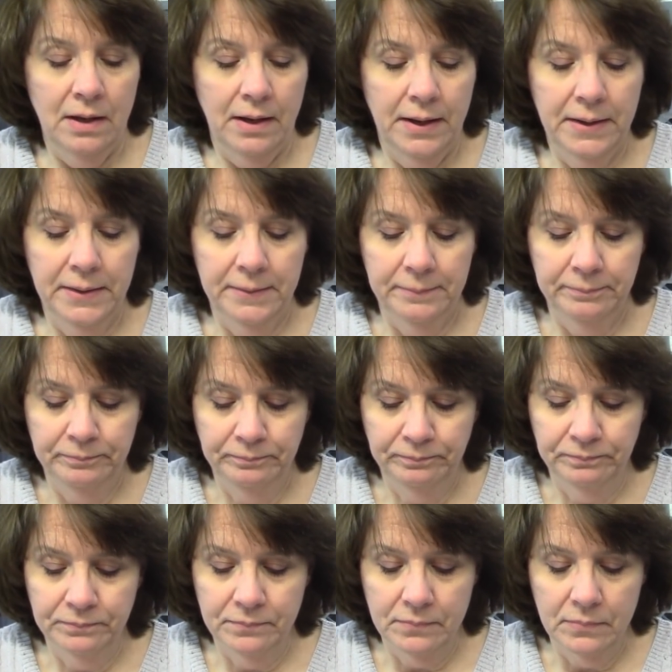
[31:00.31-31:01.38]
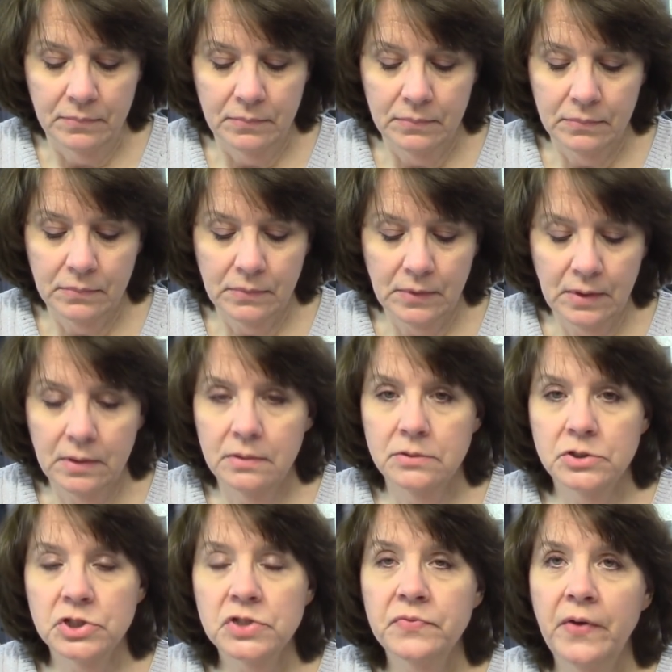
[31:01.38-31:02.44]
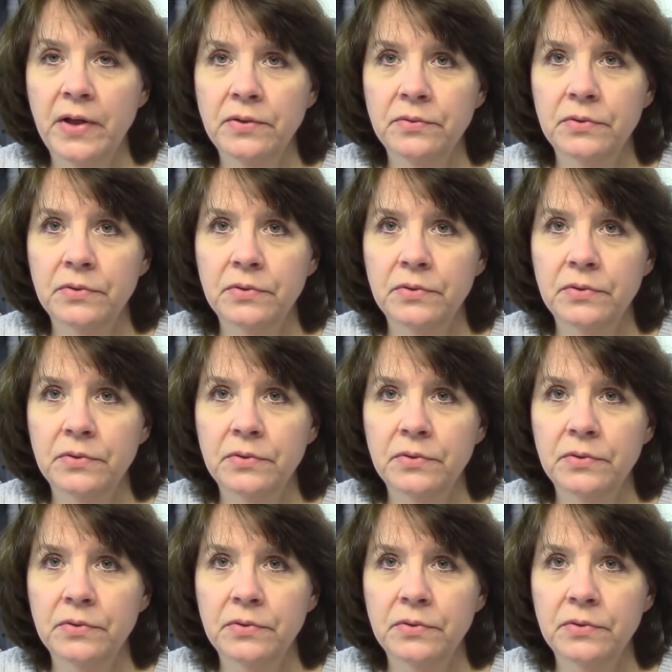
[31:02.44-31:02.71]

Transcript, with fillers: Um, just follow